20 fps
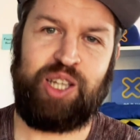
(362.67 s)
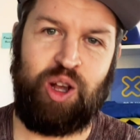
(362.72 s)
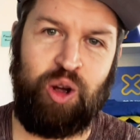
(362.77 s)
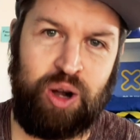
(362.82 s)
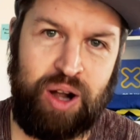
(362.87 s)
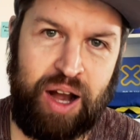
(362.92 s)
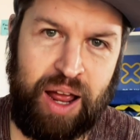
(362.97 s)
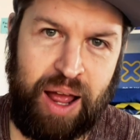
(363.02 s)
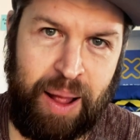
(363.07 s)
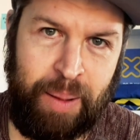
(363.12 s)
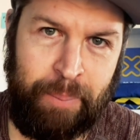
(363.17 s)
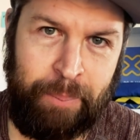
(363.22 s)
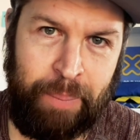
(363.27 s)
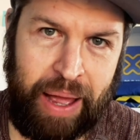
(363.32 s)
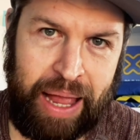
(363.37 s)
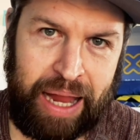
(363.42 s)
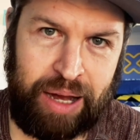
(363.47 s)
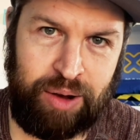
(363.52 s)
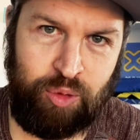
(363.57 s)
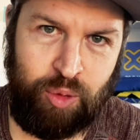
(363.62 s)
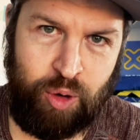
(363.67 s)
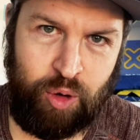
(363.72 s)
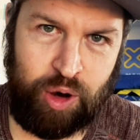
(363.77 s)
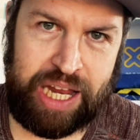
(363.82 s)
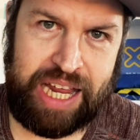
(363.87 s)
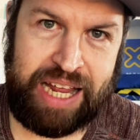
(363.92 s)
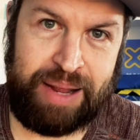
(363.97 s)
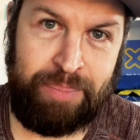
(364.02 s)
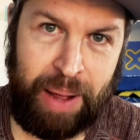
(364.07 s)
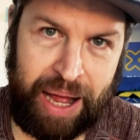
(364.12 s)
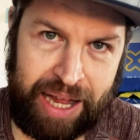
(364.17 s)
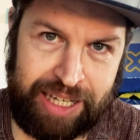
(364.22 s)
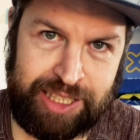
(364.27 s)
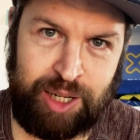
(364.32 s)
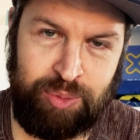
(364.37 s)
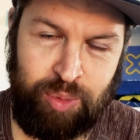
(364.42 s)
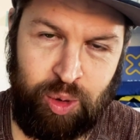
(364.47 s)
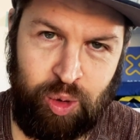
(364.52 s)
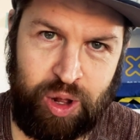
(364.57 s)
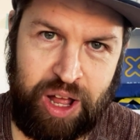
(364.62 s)
on buying rookie
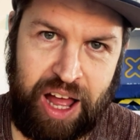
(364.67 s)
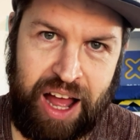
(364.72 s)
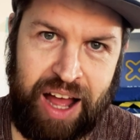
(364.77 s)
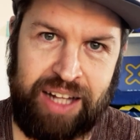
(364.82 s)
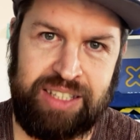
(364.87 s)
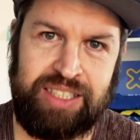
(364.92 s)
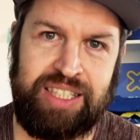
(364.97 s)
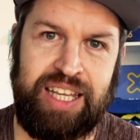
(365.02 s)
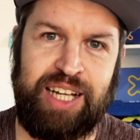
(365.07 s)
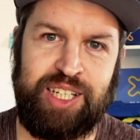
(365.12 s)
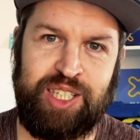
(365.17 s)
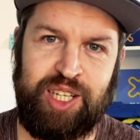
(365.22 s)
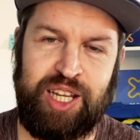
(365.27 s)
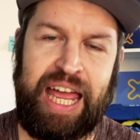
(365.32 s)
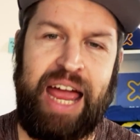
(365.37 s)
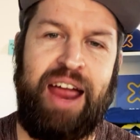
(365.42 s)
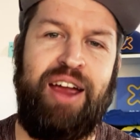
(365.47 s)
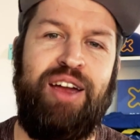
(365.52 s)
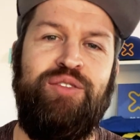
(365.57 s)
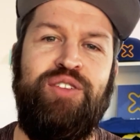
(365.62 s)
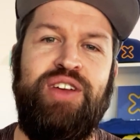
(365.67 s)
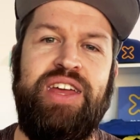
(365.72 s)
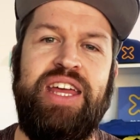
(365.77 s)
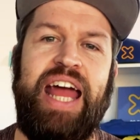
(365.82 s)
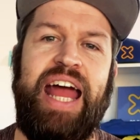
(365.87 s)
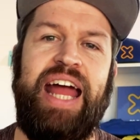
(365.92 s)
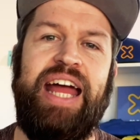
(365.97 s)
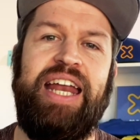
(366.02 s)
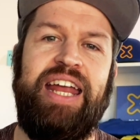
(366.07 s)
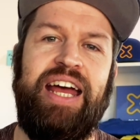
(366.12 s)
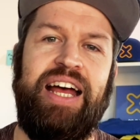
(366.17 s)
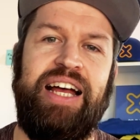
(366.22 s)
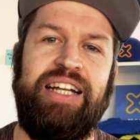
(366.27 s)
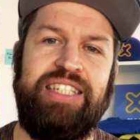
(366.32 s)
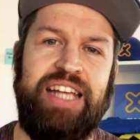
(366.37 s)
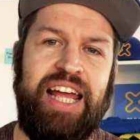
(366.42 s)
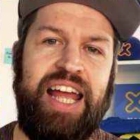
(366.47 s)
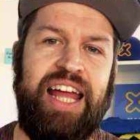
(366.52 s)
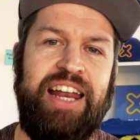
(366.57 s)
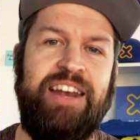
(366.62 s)
basketball cards, thanks to Gary Vee and
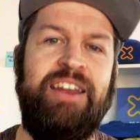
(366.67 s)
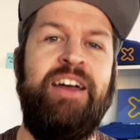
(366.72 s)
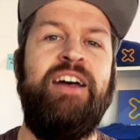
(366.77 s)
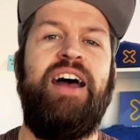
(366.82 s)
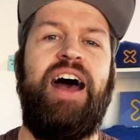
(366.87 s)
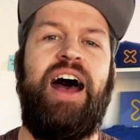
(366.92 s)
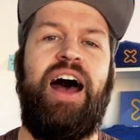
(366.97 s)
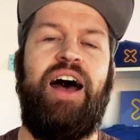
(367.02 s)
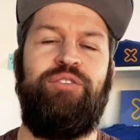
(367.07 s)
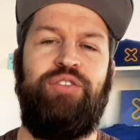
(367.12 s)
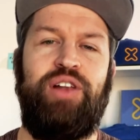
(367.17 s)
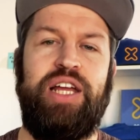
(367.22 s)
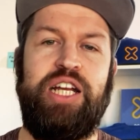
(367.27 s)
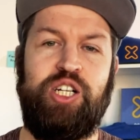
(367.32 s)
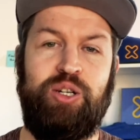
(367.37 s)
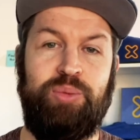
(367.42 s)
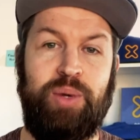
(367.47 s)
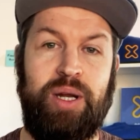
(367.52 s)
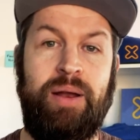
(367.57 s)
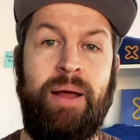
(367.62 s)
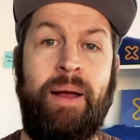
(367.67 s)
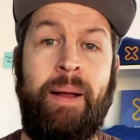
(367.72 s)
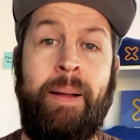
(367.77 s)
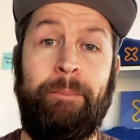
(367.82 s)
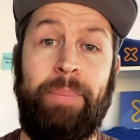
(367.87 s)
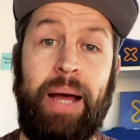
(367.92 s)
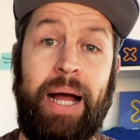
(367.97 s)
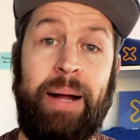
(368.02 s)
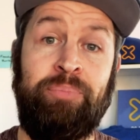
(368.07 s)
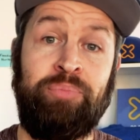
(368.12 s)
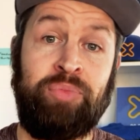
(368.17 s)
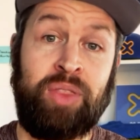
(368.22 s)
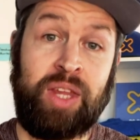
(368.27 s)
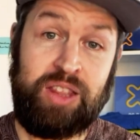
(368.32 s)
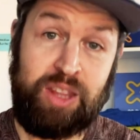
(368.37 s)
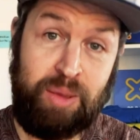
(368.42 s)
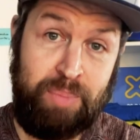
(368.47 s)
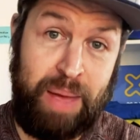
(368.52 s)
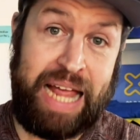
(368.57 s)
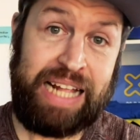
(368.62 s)
Dan Fleischman. But
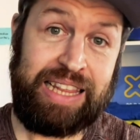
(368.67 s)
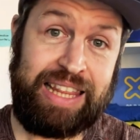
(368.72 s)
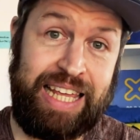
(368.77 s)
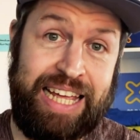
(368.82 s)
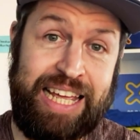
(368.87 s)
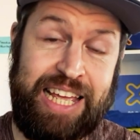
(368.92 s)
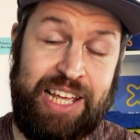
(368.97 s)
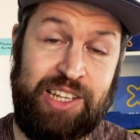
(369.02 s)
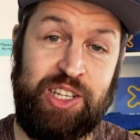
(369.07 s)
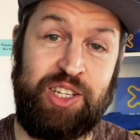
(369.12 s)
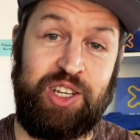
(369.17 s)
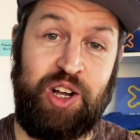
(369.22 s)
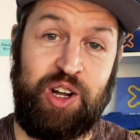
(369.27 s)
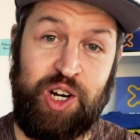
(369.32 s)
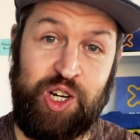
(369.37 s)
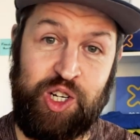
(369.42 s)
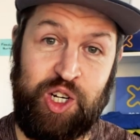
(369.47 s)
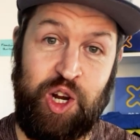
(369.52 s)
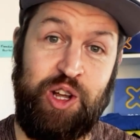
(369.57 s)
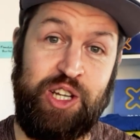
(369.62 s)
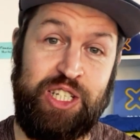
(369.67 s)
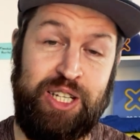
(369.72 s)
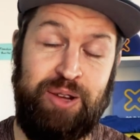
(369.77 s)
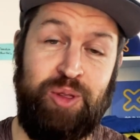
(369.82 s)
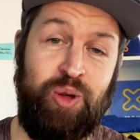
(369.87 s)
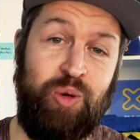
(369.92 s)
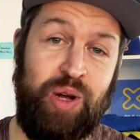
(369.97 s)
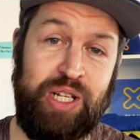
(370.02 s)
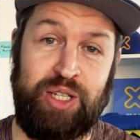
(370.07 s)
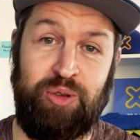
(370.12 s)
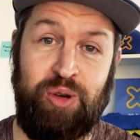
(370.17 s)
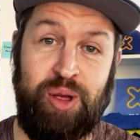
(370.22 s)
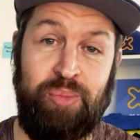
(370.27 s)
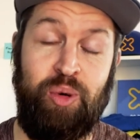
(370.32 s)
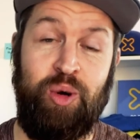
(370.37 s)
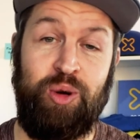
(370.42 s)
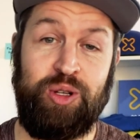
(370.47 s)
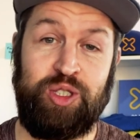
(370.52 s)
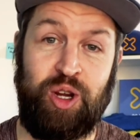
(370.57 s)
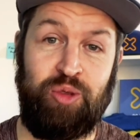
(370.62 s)
the main thing is I'm going to show you some of the ones that we
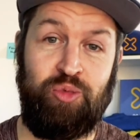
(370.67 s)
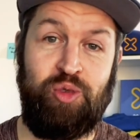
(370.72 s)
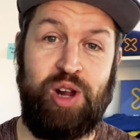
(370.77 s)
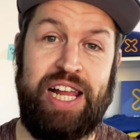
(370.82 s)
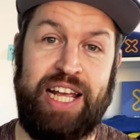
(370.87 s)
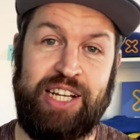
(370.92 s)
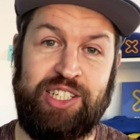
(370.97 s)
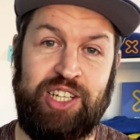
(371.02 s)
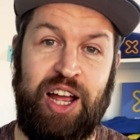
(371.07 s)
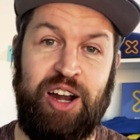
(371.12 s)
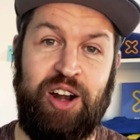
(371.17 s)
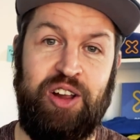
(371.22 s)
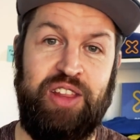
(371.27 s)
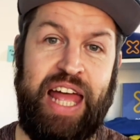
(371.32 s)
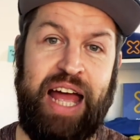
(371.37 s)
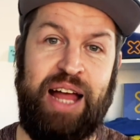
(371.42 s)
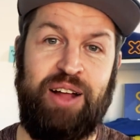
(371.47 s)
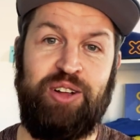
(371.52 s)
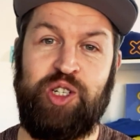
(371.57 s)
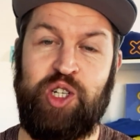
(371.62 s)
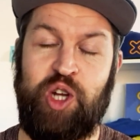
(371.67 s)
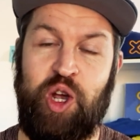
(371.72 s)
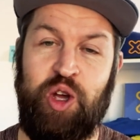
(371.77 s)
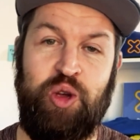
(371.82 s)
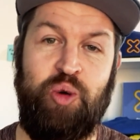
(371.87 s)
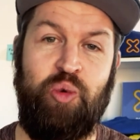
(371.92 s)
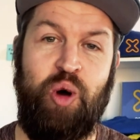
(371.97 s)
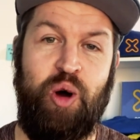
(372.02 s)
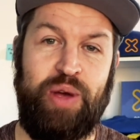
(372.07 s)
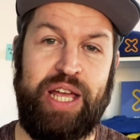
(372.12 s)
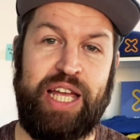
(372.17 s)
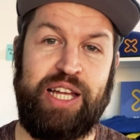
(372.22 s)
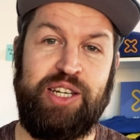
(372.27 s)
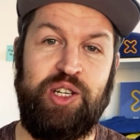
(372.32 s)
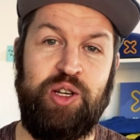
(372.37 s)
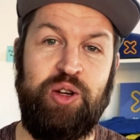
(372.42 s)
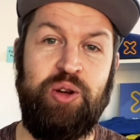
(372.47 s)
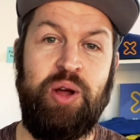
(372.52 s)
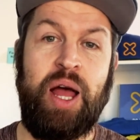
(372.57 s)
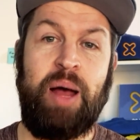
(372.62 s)
bought, so I'm really excited on that. I'll show you what we can
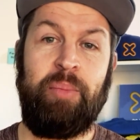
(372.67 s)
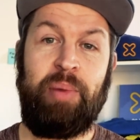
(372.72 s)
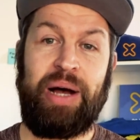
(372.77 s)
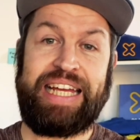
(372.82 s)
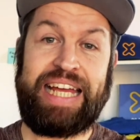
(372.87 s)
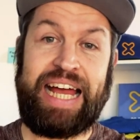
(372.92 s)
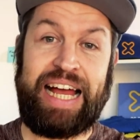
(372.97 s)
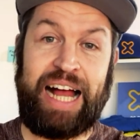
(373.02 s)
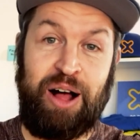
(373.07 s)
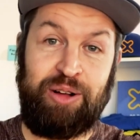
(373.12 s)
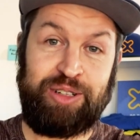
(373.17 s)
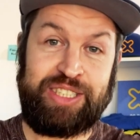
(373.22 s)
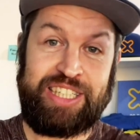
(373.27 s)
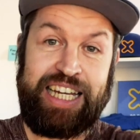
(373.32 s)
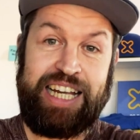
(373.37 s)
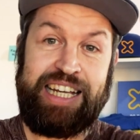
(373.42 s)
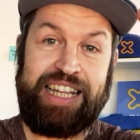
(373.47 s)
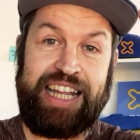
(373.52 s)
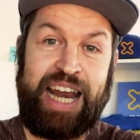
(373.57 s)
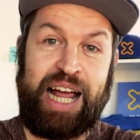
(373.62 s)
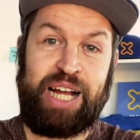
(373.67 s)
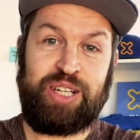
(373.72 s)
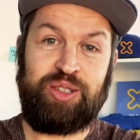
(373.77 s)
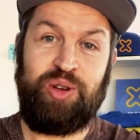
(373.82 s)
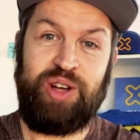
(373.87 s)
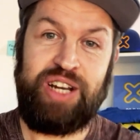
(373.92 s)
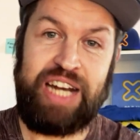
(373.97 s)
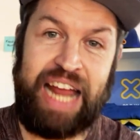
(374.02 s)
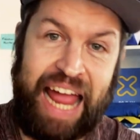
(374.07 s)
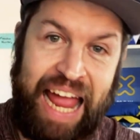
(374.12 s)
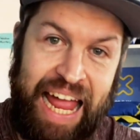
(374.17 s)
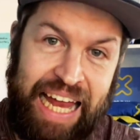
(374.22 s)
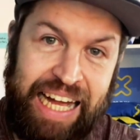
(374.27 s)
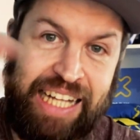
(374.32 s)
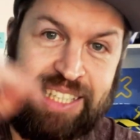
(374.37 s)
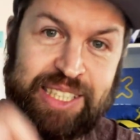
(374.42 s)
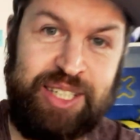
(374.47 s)
do. But yeah, I'll see you in the next one, and let's